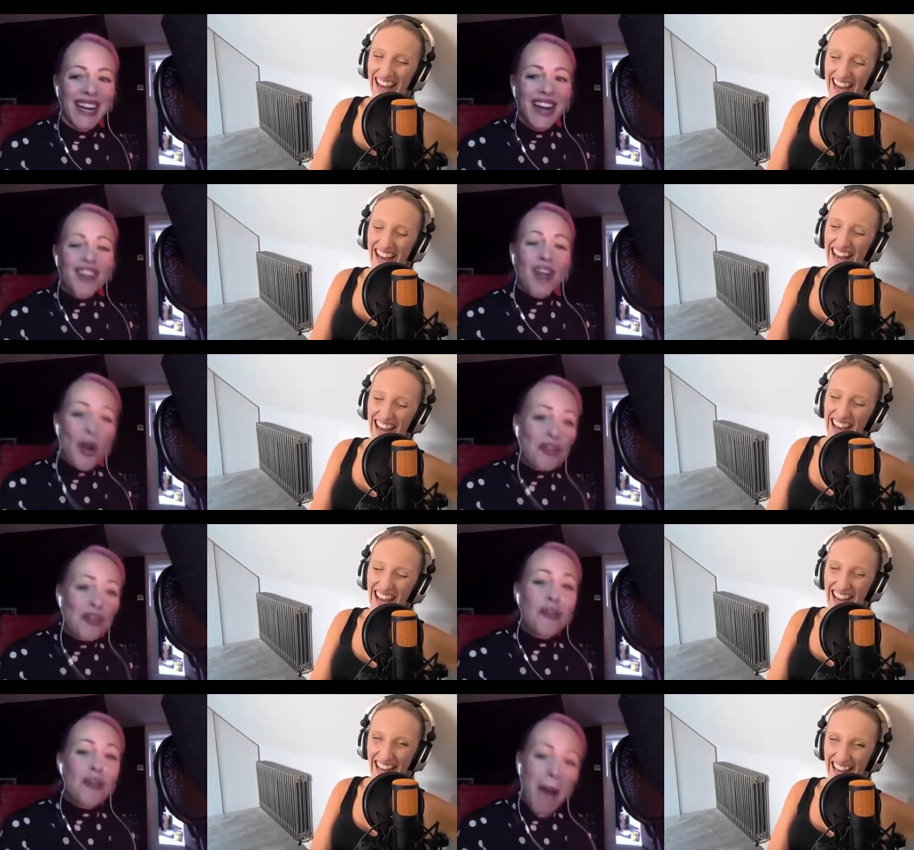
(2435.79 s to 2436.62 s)
Speaker 1: Go
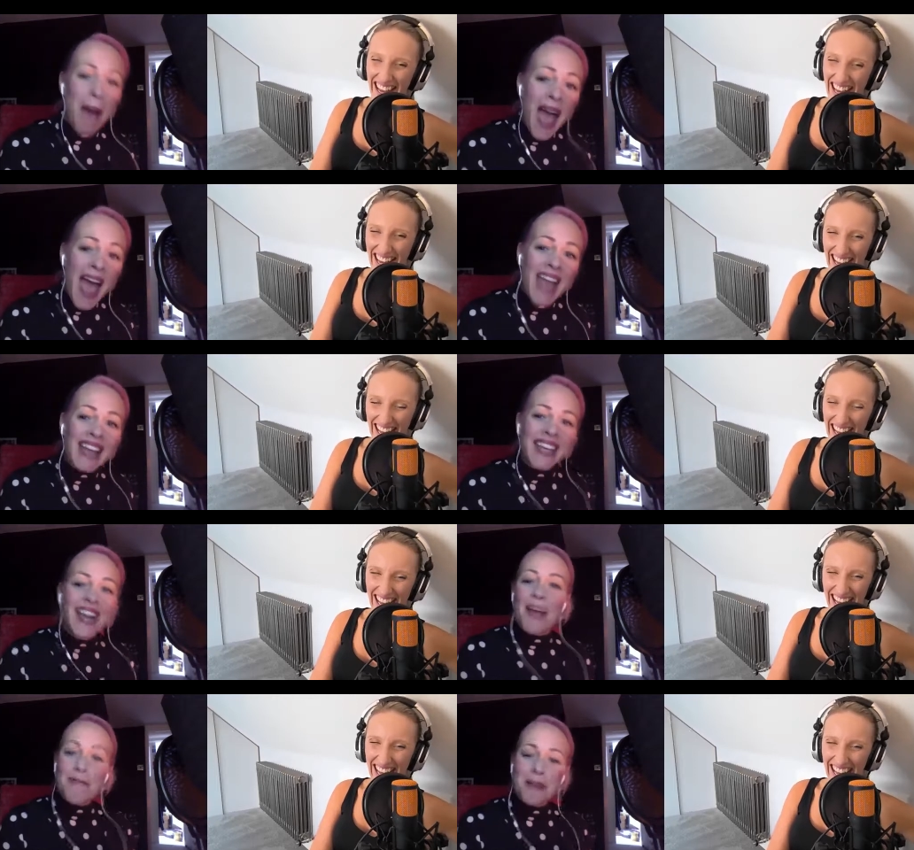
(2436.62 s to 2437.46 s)
through the pain.
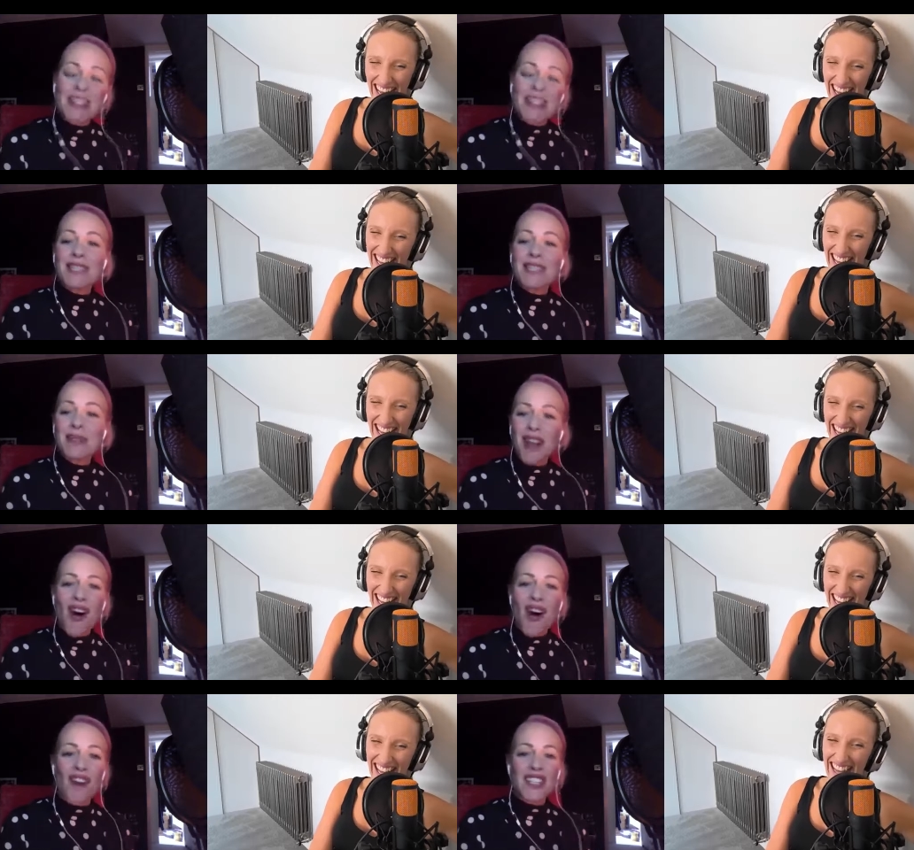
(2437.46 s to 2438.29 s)
It pisses me
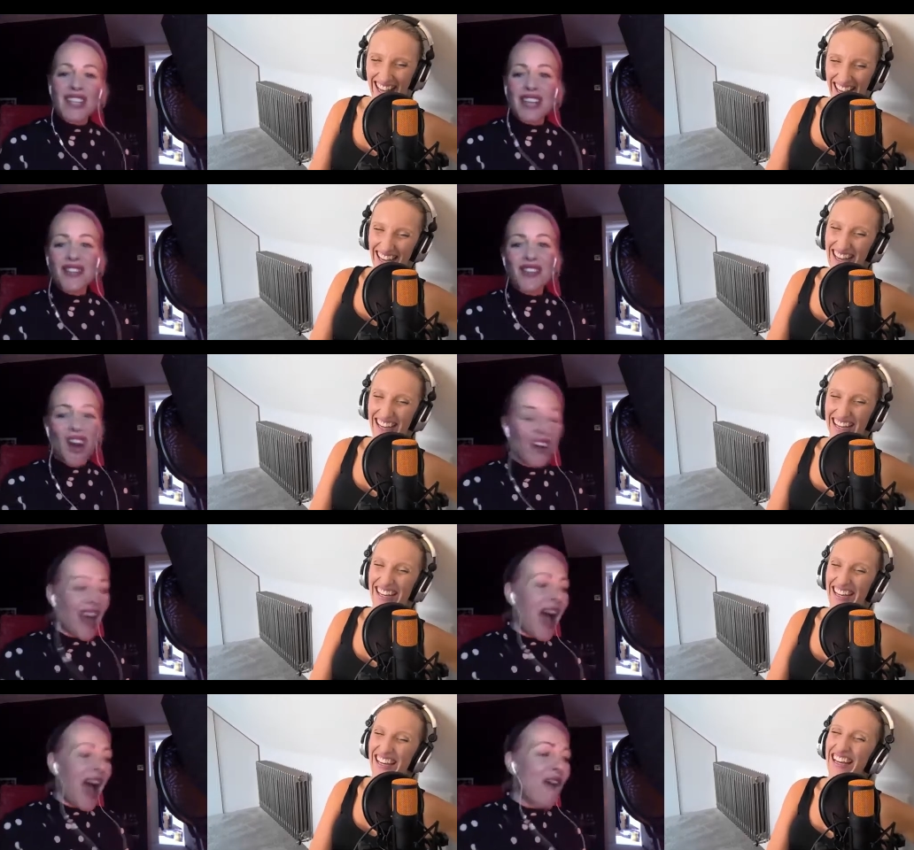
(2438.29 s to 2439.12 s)
off. It's like you can't
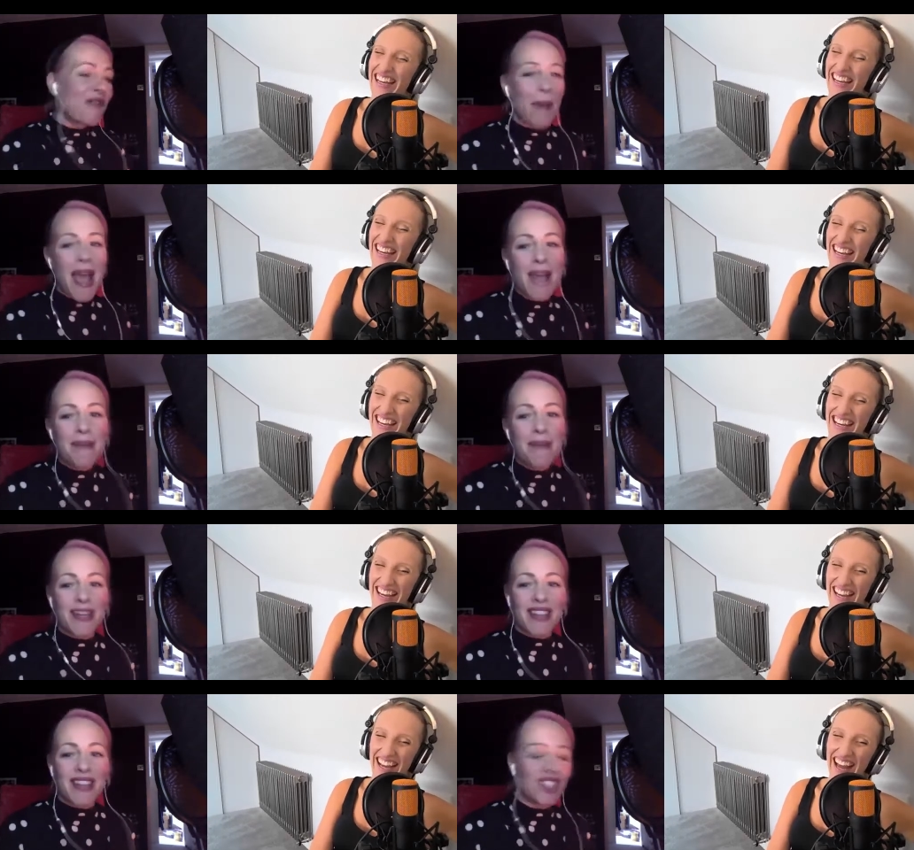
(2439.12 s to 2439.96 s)
have the baby
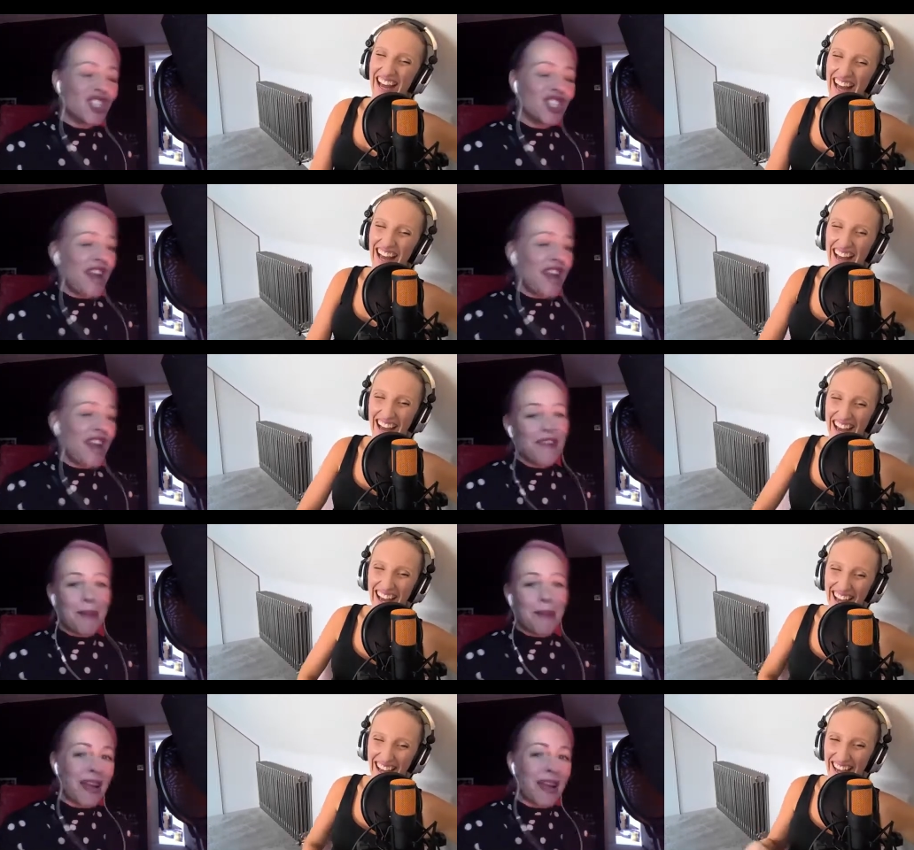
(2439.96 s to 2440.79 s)
and then cherry
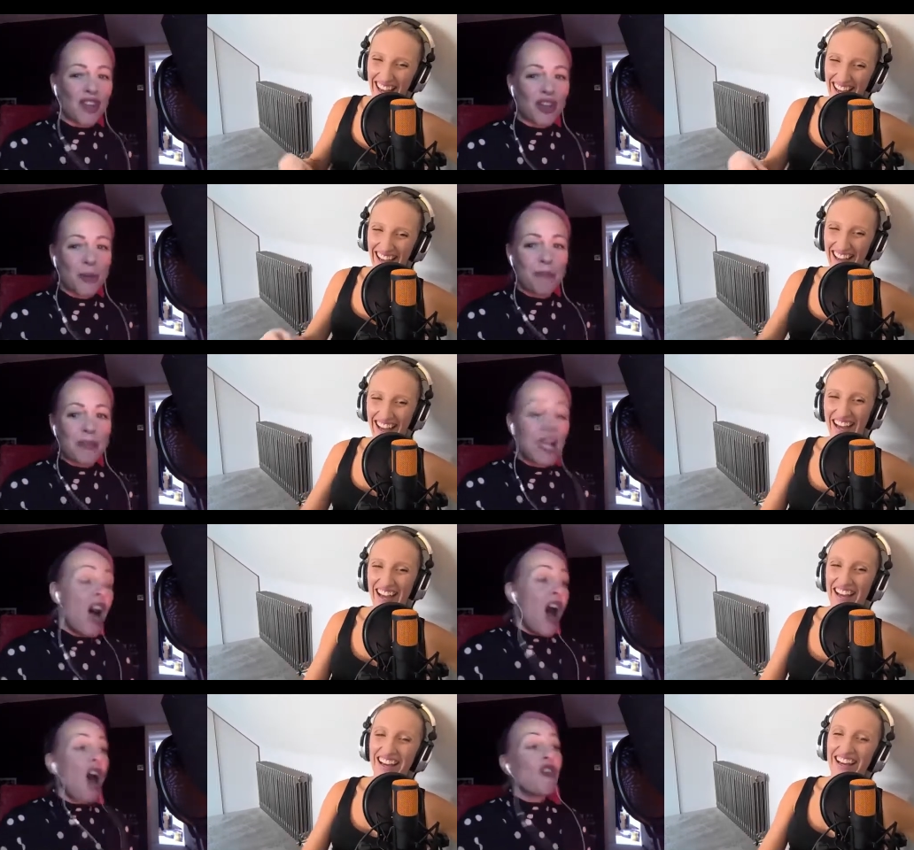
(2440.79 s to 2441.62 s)
pick the good bits.
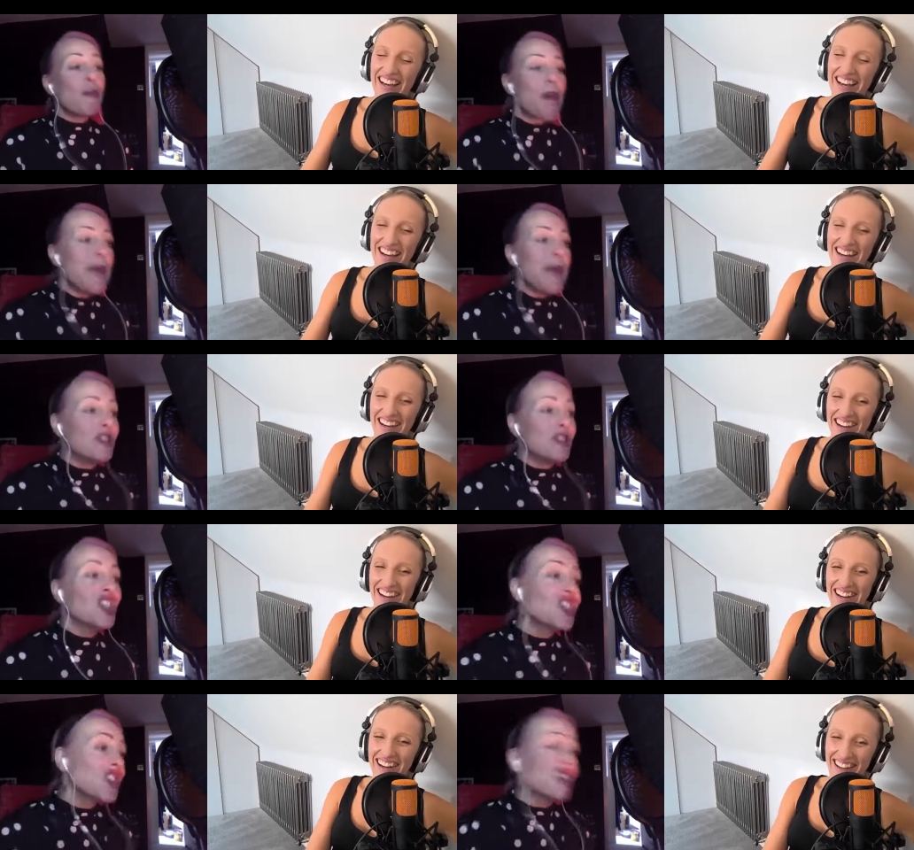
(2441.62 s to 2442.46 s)
Oh, the baby
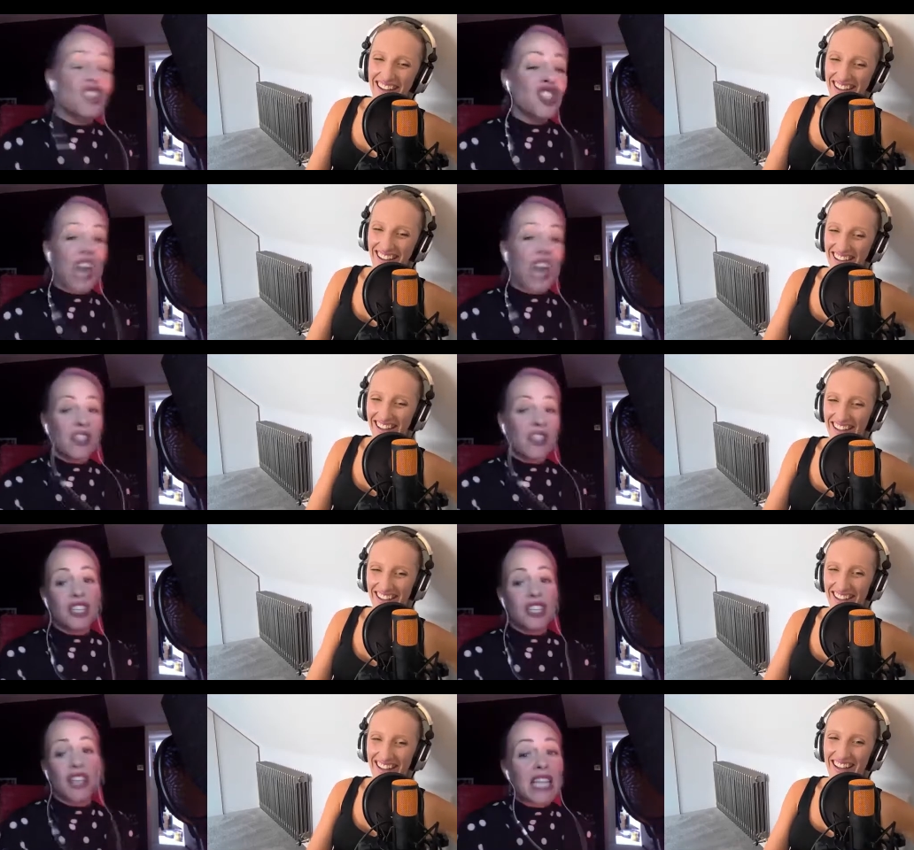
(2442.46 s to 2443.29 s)
just sh- sh- did
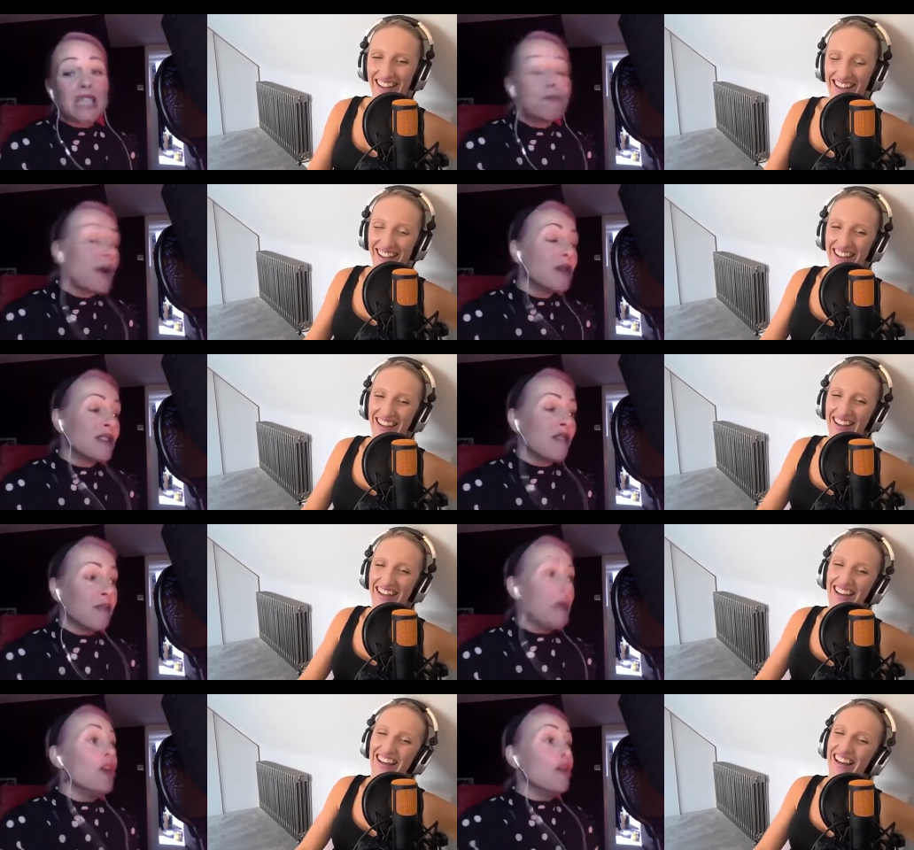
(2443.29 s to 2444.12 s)
an explosive
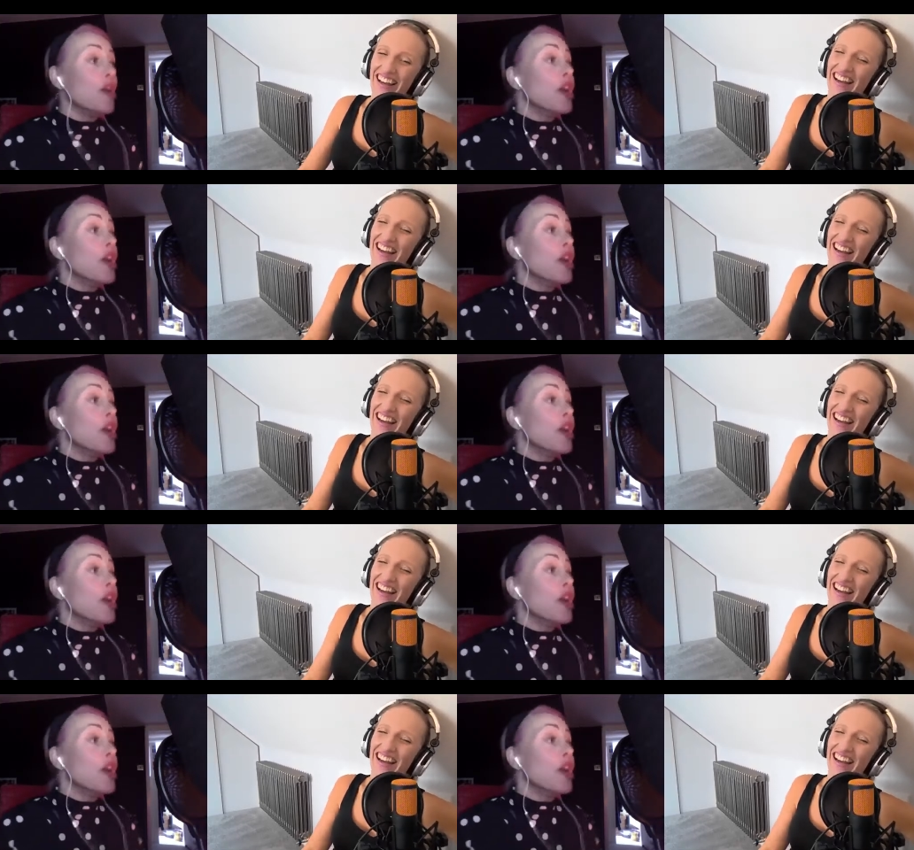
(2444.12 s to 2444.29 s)
poo.